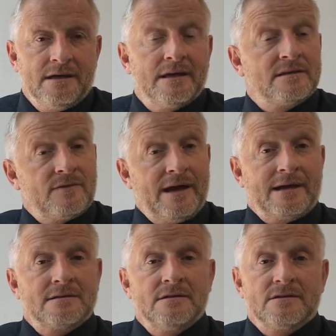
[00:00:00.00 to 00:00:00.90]
It is for
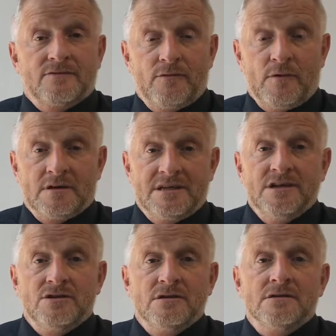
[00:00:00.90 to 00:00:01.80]
excellence from our
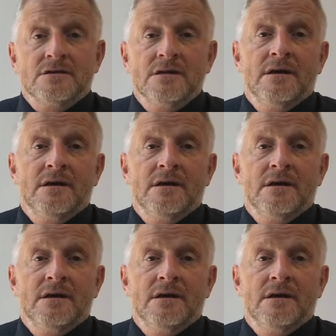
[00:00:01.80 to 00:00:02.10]
teachers,